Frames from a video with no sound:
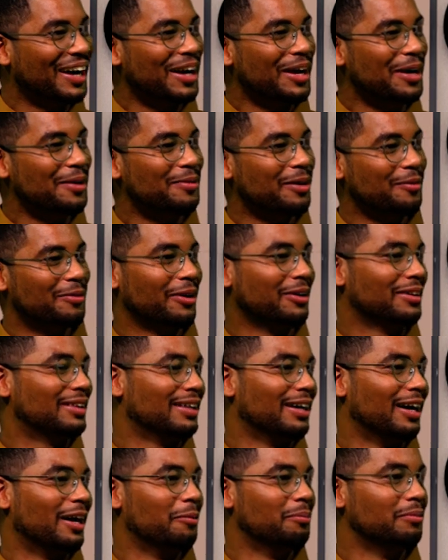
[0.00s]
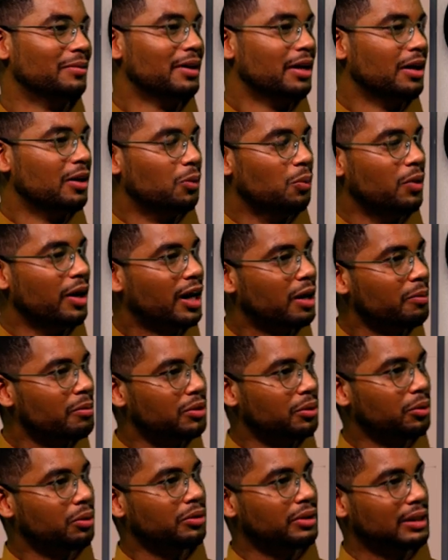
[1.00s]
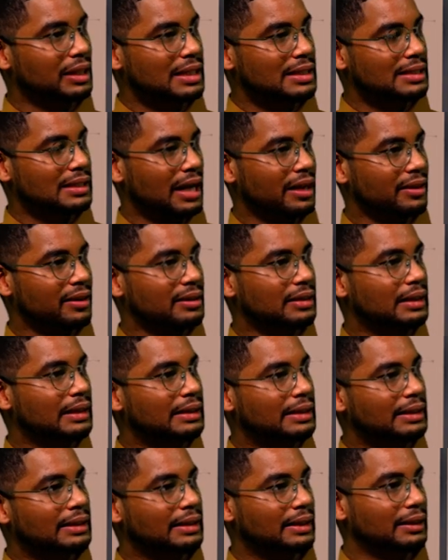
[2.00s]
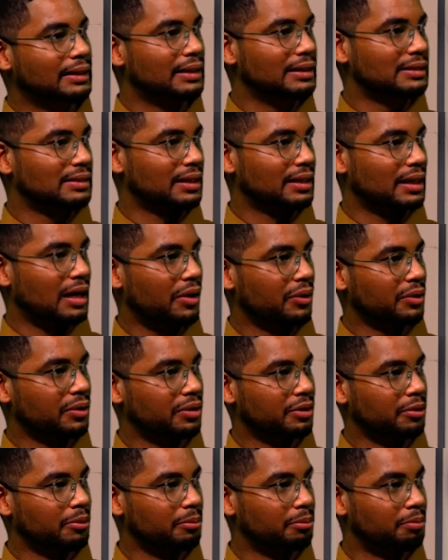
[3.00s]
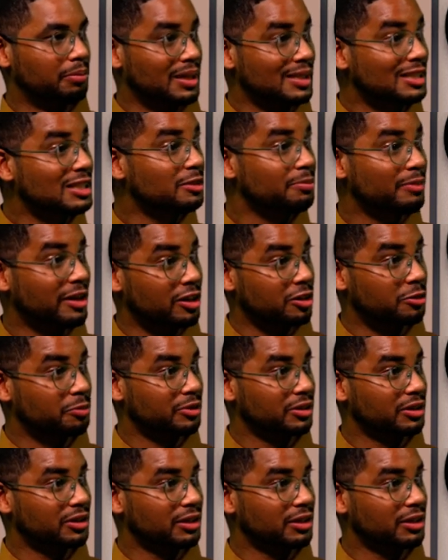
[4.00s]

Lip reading: time, about working with all these other nitty-gritties around business management.